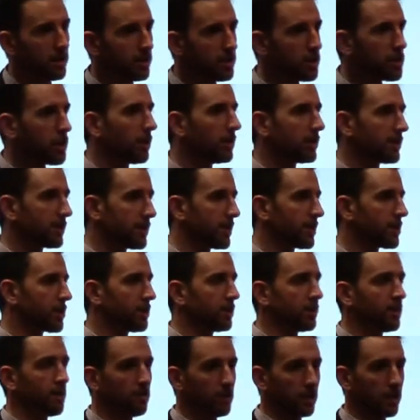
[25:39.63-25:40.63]

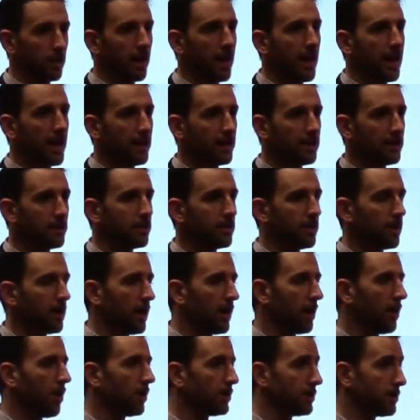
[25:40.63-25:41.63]
jurisdiction that would lend
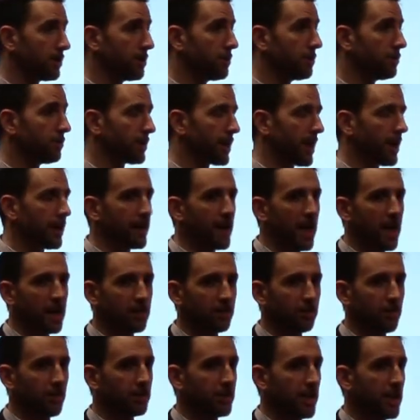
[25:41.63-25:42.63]
on the UK
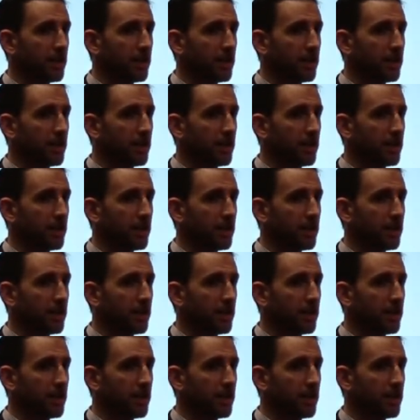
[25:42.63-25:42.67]
cash flows,